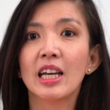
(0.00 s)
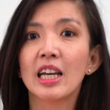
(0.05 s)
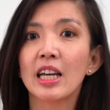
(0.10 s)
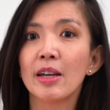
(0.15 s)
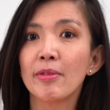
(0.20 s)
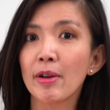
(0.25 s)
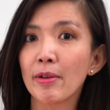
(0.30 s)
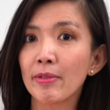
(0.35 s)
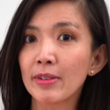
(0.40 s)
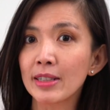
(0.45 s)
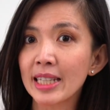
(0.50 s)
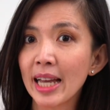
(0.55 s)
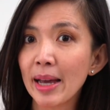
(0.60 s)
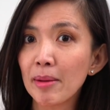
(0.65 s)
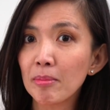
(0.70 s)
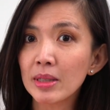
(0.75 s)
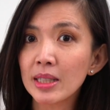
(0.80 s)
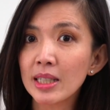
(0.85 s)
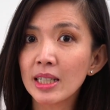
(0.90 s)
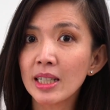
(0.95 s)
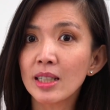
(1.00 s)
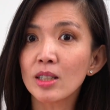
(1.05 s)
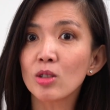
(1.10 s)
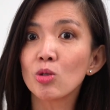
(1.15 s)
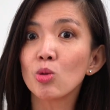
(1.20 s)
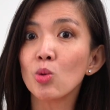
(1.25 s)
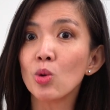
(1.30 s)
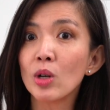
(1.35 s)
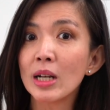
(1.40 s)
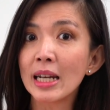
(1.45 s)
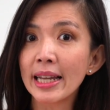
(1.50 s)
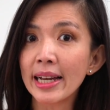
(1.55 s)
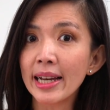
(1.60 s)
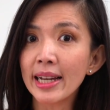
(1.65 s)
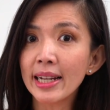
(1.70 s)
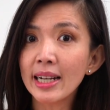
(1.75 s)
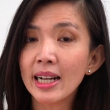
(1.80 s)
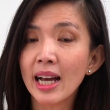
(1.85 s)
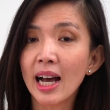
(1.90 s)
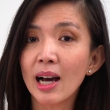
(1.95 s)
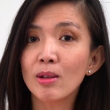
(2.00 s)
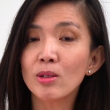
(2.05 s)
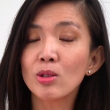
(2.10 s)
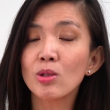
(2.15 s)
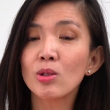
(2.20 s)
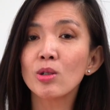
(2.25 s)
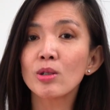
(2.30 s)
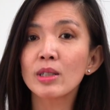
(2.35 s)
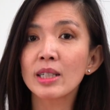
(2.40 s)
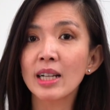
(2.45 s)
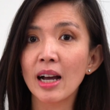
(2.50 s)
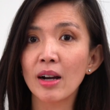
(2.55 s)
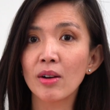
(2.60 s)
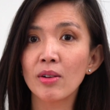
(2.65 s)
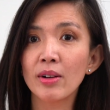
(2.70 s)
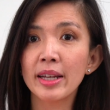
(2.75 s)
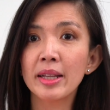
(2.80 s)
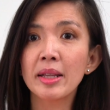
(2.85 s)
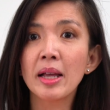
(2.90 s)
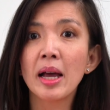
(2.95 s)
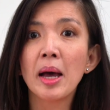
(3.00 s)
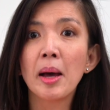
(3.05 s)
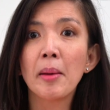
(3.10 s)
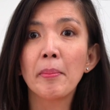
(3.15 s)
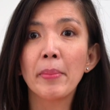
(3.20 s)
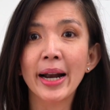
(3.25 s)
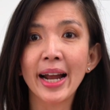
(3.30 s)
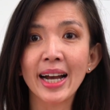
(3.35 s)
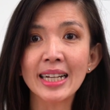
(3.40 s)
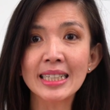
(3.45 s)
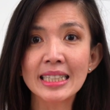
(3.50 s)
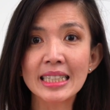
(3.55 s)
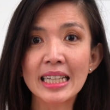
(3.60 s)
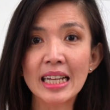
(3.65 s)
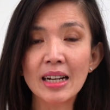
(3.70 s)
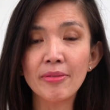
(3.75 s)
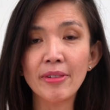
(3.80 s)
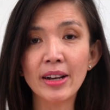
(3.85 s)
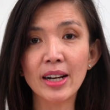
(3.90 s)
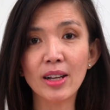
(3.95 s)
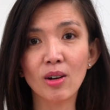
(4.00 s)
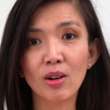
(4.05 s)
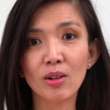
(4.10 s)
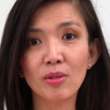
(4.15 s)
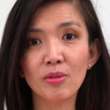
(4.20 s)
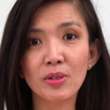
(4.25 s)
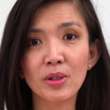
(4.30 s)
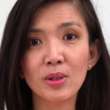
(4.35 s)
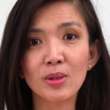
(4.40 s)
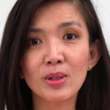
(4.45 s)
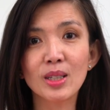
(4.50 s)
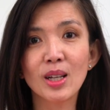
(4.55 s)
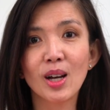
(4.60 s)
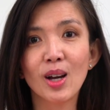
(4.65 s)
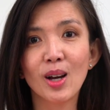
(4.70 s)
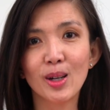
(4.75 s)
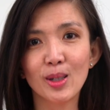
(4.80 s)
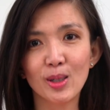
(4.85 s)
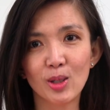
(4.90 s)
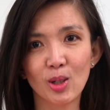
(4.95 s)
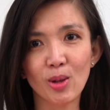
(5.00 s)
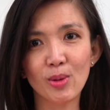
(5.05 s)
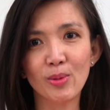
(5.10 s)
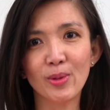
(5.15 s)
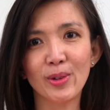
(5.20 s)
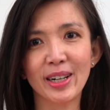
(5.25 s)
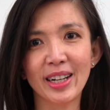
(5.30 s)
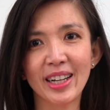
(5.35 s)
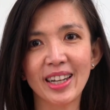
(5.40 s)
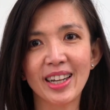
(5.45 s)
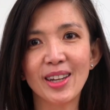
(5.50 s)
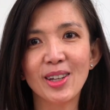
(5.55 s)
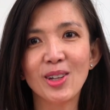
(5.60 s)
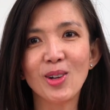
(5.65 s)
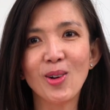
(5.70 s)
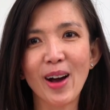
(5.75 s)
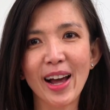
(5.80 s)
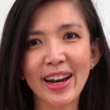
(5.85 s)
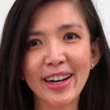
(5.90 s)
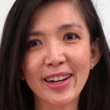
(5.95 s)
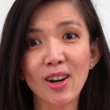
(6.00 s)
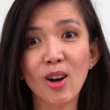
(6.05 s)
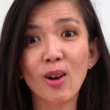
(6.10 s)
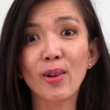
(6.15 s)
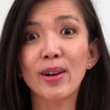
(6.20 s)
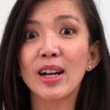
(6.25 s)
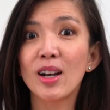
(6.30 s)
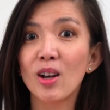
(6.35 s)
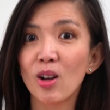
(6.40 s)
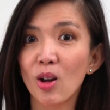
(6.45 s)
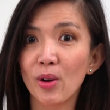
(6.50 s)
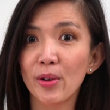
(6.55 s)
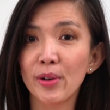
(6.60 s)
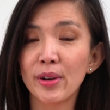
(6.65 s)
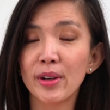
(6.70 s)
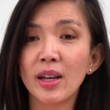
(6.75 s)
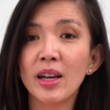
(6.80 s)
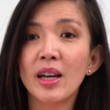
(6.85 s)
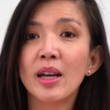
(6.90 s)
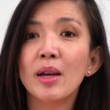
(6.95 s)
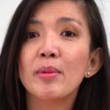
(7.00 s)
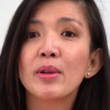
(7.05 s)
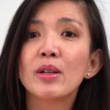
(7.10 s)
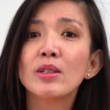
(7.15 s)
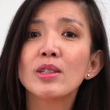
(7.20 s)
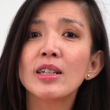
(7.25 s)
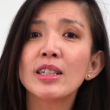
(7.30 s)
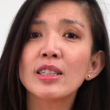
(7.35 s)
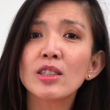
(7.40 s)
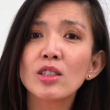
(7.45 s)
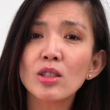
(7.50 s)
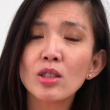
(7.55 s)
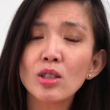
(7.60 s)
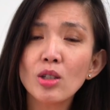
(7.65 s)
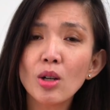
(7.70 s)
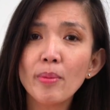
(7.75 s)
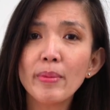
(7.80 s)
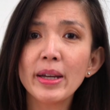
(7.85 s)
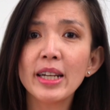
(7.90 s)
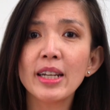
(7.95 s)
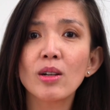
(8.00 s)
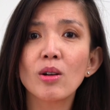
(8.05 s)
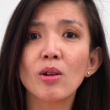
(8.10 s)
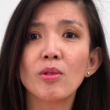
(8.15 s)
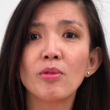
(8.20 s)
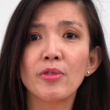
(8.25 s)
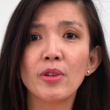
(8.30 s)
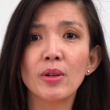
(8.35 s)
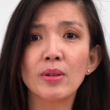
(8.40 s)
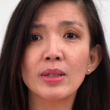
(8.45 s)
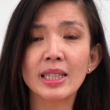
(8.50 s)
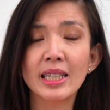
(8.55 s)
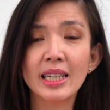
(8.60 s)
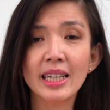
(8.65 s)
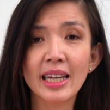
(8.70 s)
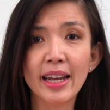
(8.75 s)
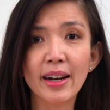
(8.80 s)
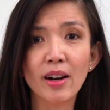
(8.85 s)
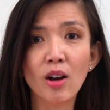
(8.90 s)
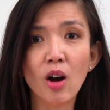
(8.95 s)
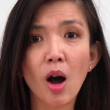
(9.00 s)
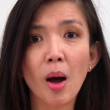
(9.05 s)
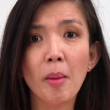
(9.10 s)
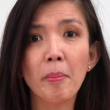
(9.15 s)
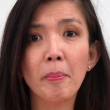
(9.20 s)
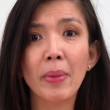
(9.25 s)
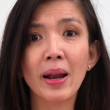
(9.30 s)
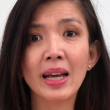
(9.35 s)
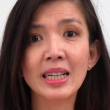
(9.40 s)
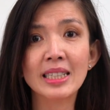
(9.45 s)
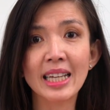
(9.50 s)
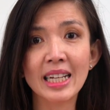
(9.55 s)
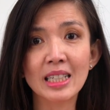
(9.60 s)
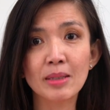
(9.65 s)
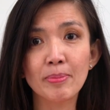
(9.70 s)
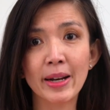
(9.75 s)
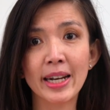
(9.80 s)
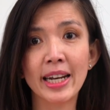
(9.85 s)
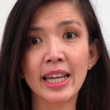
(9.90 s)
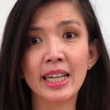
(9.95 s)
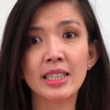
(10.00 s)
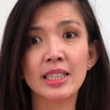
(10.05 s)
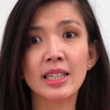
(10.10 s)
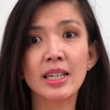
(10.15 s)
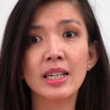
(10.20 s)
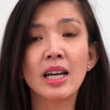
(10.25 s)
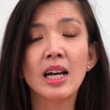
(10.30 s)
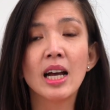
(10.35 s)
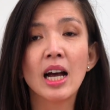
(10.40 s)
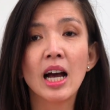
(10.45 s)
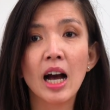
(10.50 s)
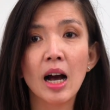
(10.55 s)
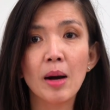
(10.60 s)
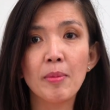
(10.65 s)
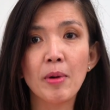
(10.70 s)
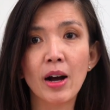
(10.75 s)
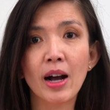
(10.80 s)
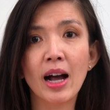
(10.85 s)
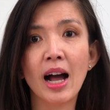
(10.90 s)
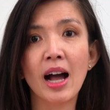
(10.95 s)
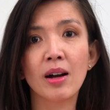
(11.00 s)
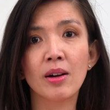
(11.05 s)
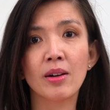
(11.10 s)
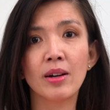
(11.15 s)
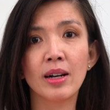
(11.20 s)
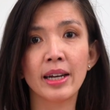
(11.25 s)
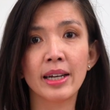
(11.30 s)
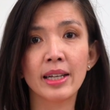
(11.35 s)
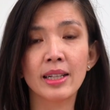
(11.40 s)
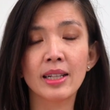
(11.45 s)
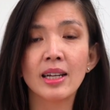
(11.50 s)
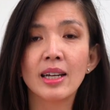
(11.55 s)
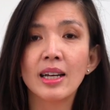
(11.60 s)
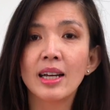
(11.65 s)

If you have attempted to learn how to use Calculate but are still feeling confused, don't worry, you are not alone because there are so many confusing and complex explanations about Calculate.